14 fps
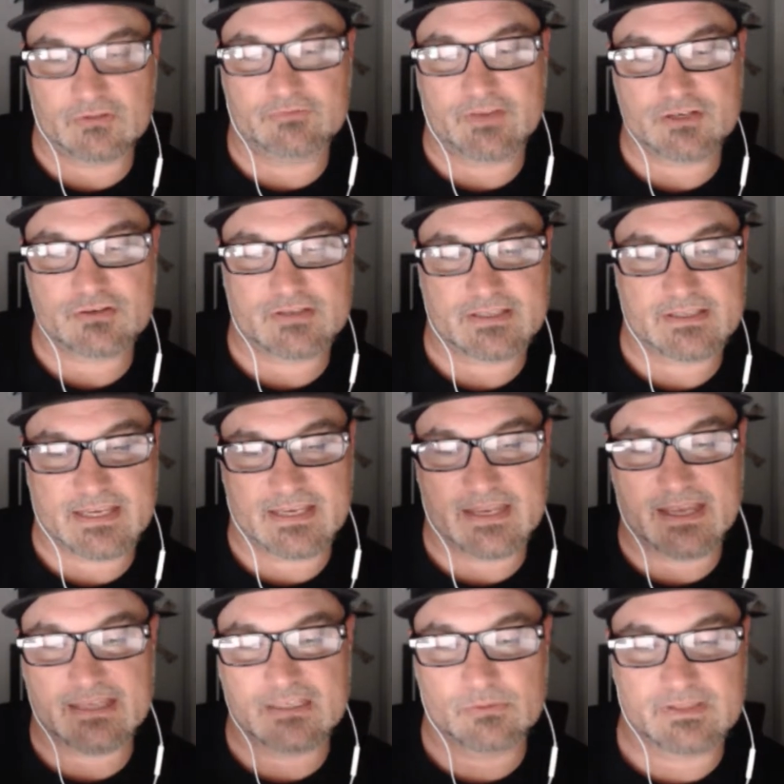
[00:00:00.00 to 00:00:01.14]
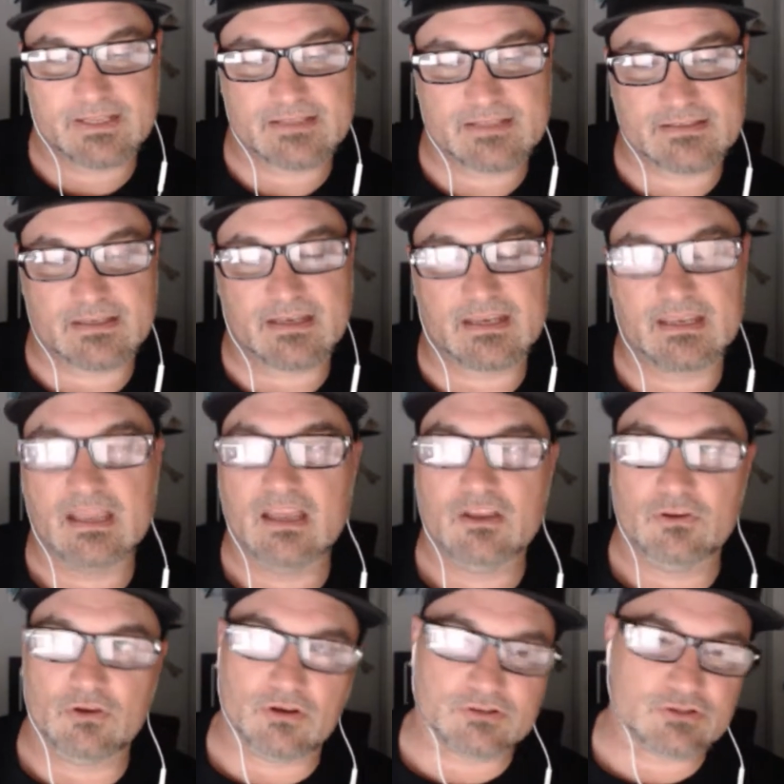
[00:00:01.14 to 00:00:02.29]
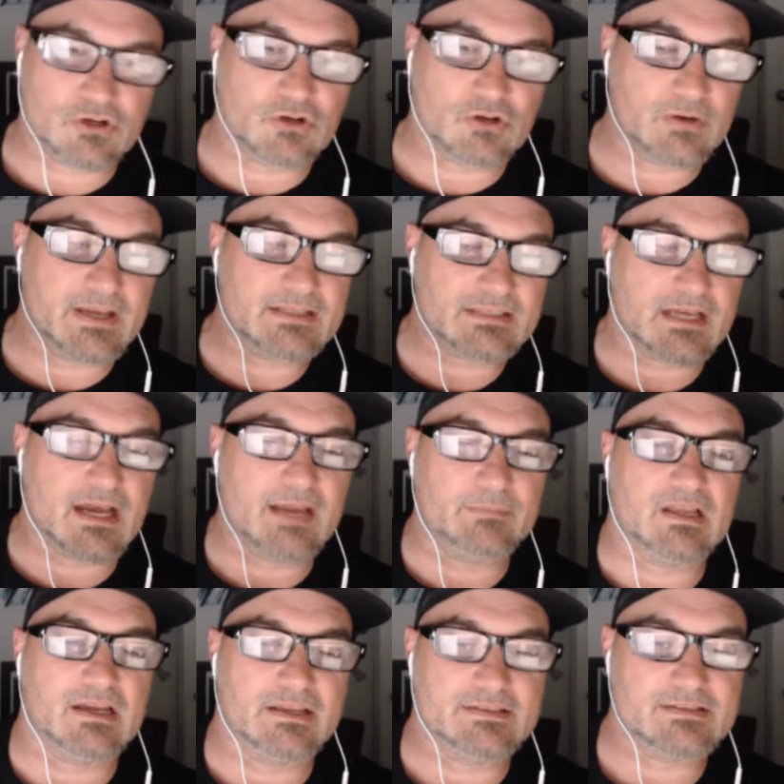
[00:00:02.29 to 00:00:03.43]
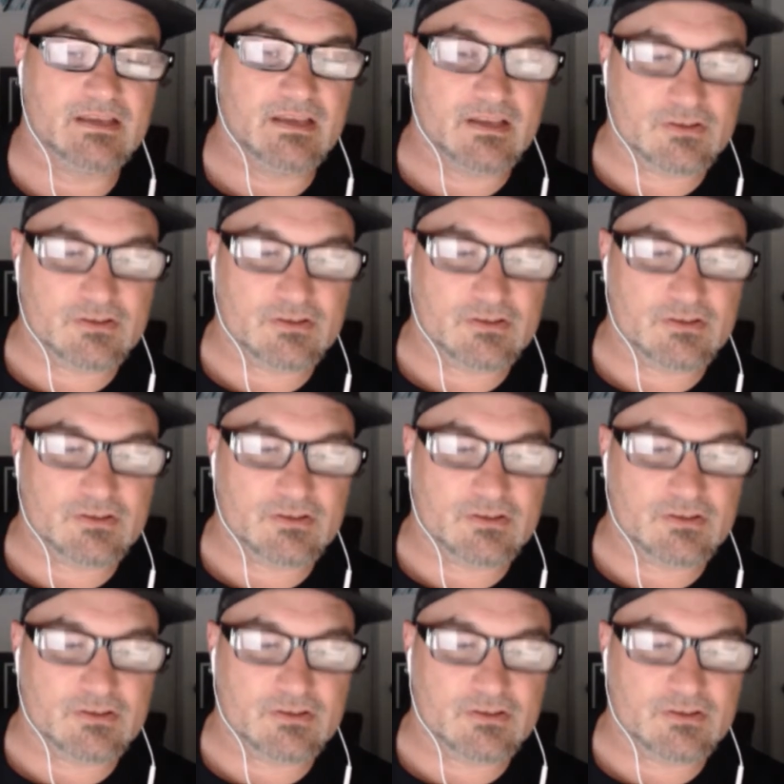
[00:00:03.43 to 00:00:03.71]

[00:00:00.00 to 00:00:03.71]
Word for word: adventure that's connected with that city. You can also create timelines.